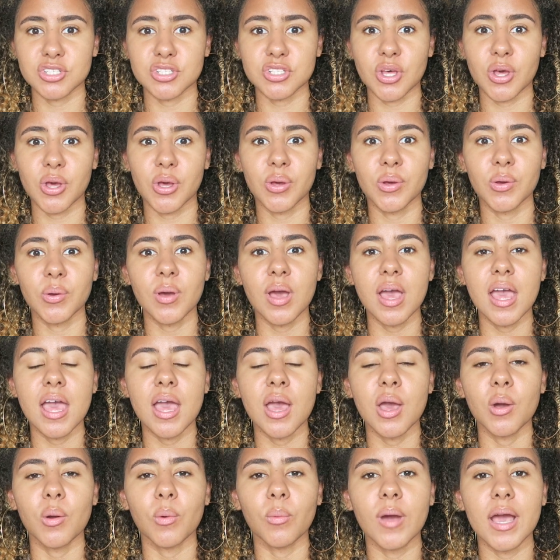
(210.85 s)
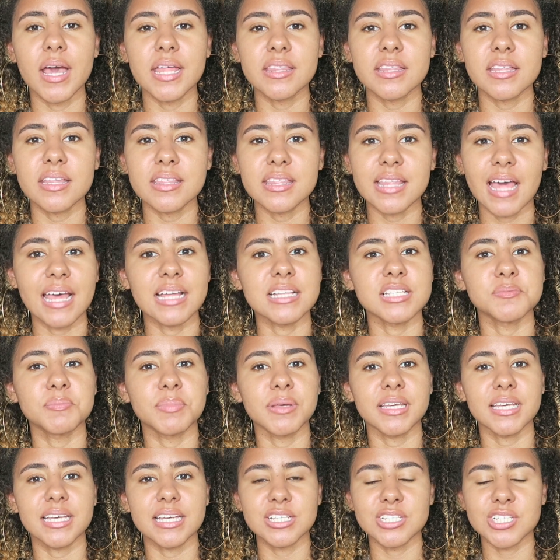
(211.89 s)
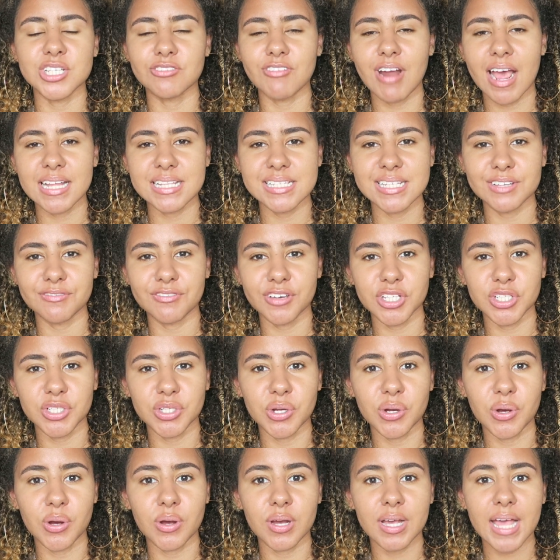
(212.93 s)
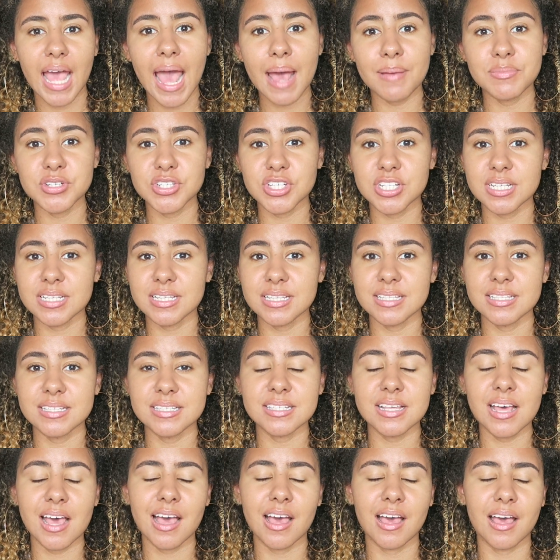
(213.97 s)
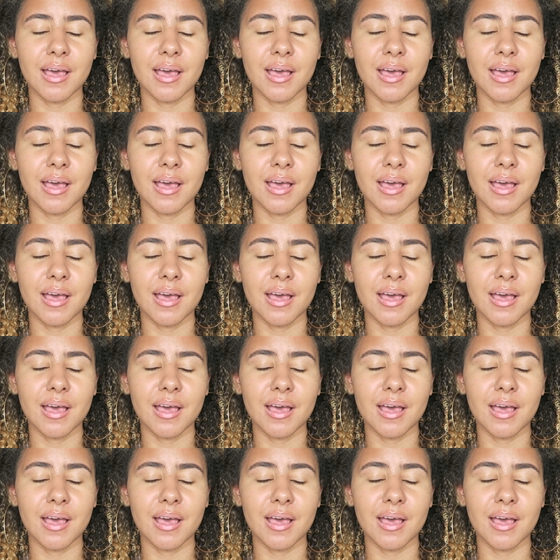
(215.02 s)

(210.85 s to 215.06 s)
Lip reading: So whether that's being interactive in your captions,